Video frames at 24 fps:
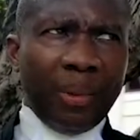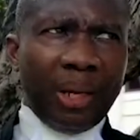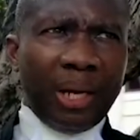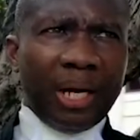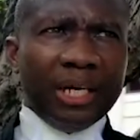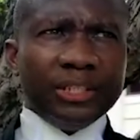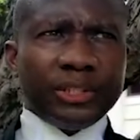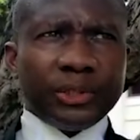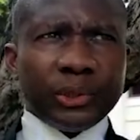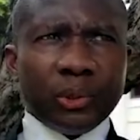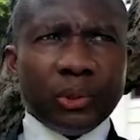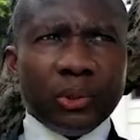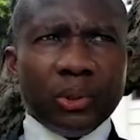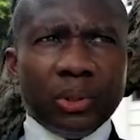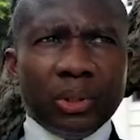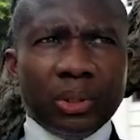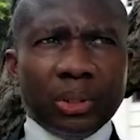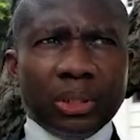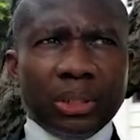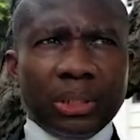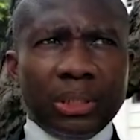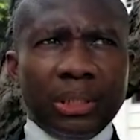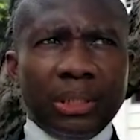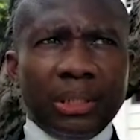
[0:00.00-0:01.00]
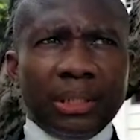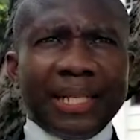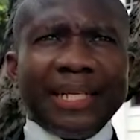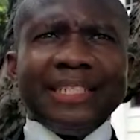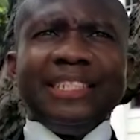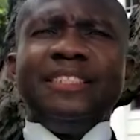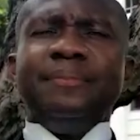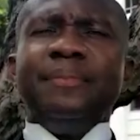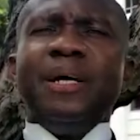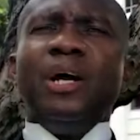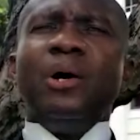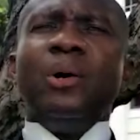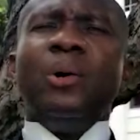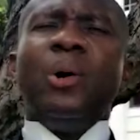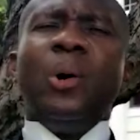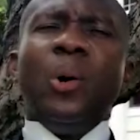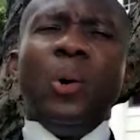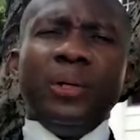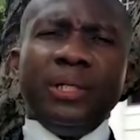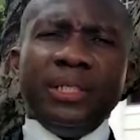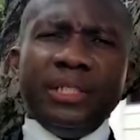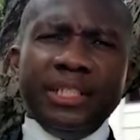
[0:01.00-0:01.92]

And so that is my only